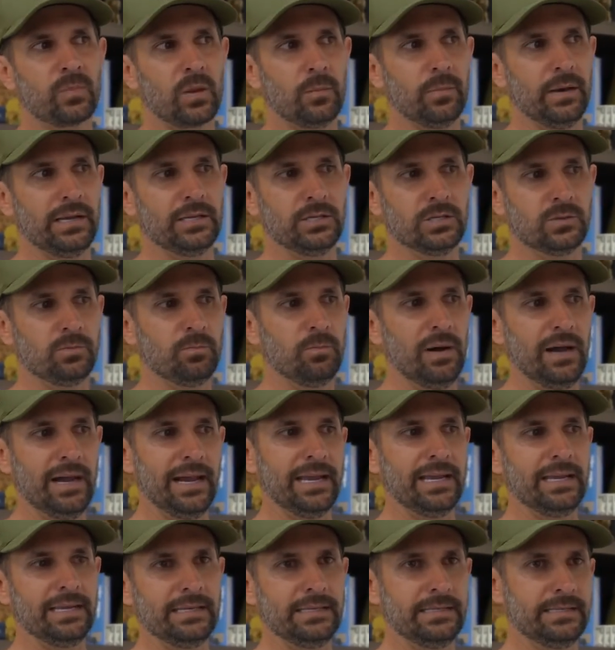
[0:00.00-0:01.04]
by just
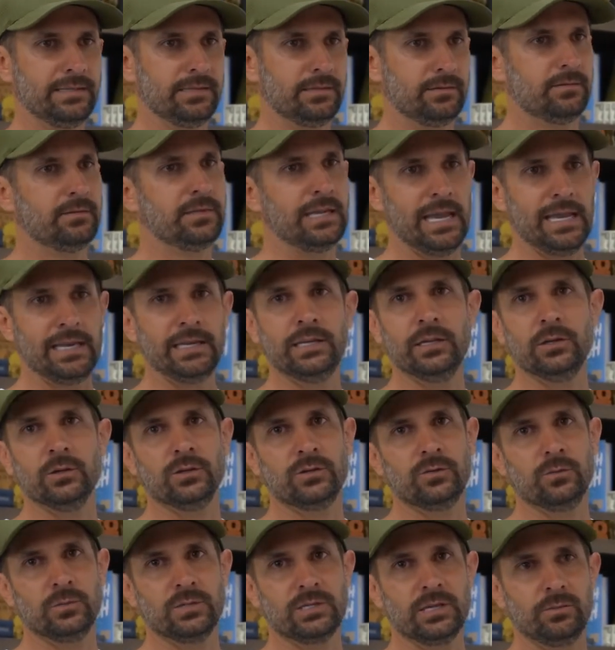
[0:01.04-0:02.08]
buying 10
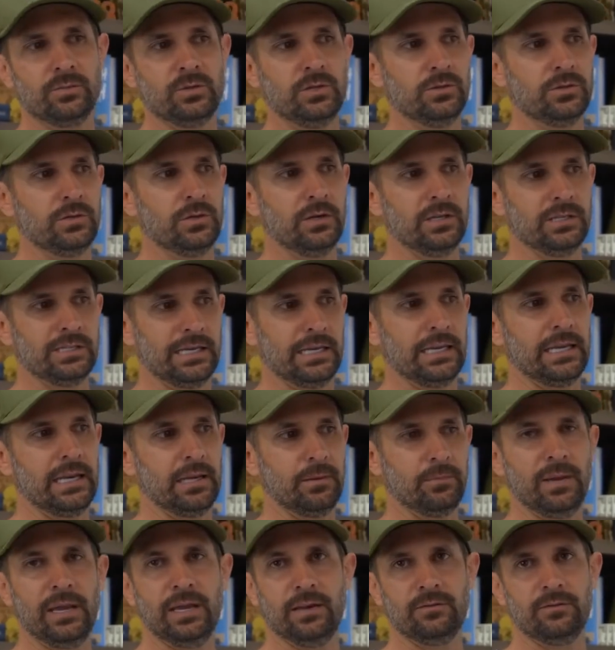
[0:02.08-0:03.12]
deals from sub-2 students and
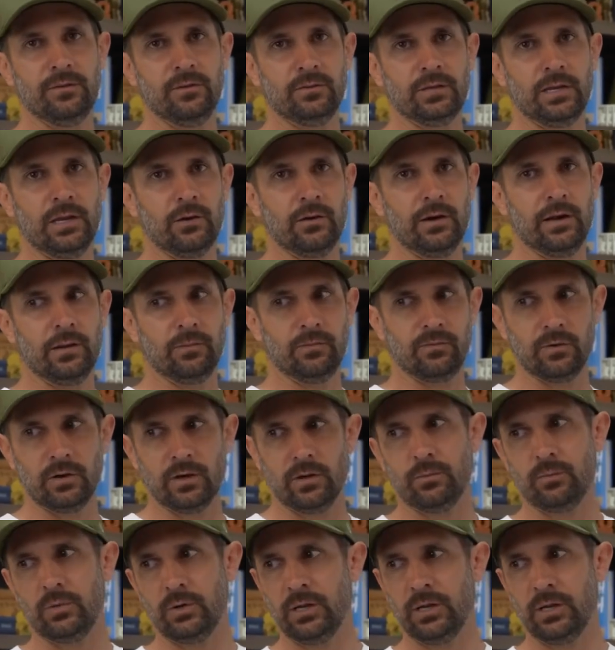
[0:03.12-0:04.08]
getting paid 15 grand up front,